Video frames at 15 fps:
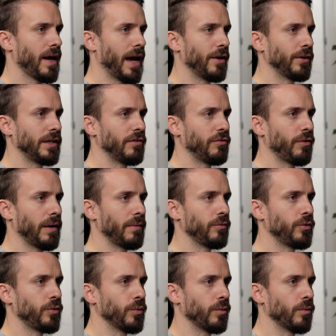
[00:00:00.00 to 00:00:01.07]
add a keyframe
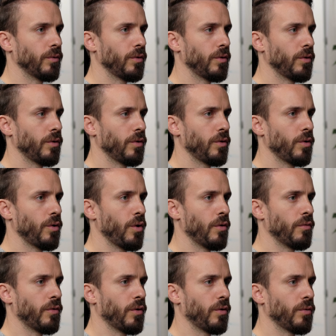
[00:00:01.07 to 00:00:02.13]
to
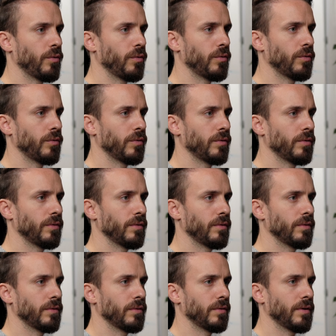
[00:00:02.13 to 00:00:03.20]
level
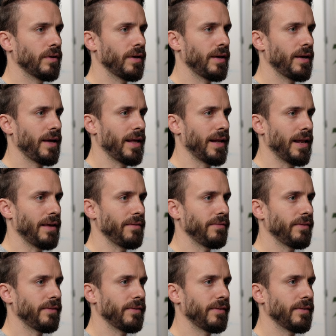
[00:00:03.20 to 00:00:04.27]
and
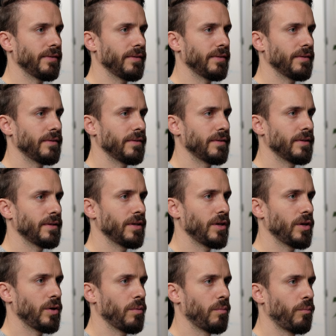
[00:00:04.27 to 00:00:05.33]
length,
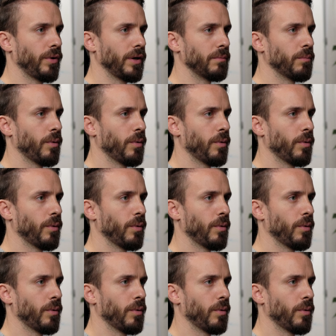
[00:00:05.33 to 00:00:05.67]
bring